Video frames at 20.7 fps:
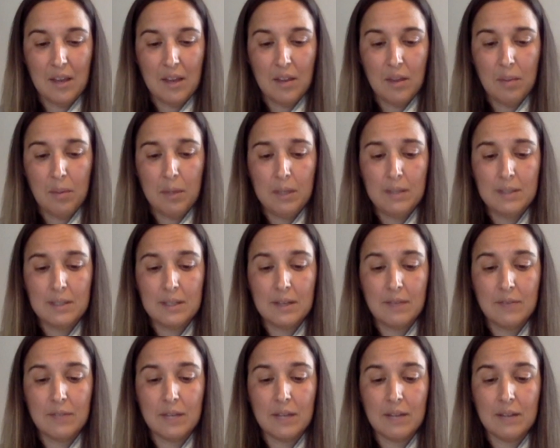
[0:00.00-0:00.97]
The pea
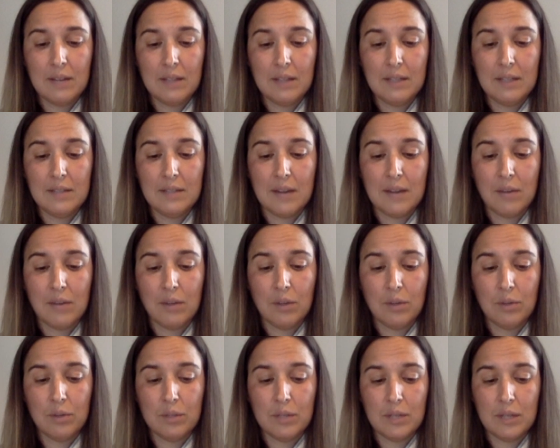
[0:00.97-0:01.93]
sniffed and leaned down
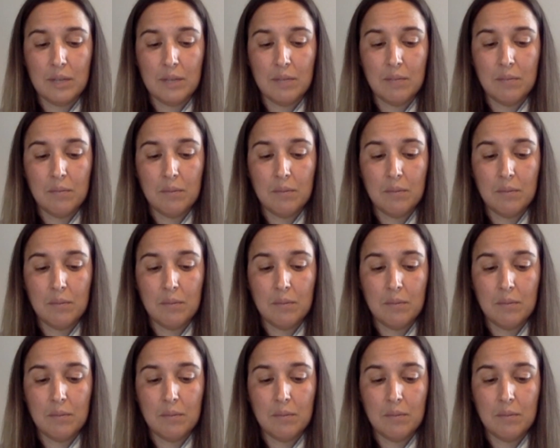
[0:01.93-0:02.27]
close to him.